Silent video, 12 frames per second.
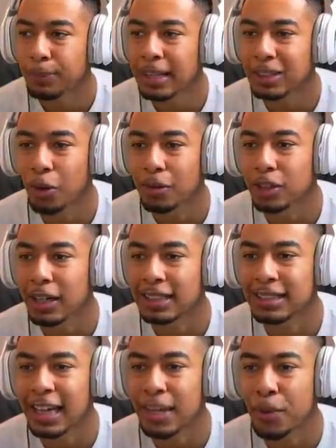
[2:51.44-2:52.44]
basically what I'm trying to
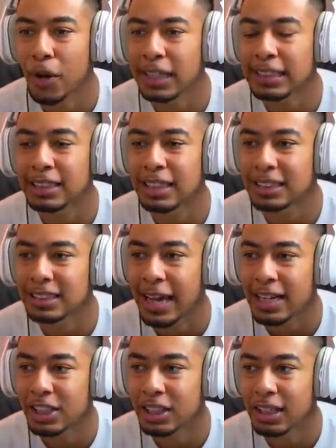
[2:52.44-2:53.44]
say, bro. This is
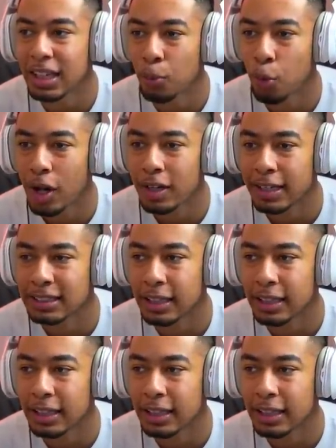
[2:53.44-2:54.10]
essentially what this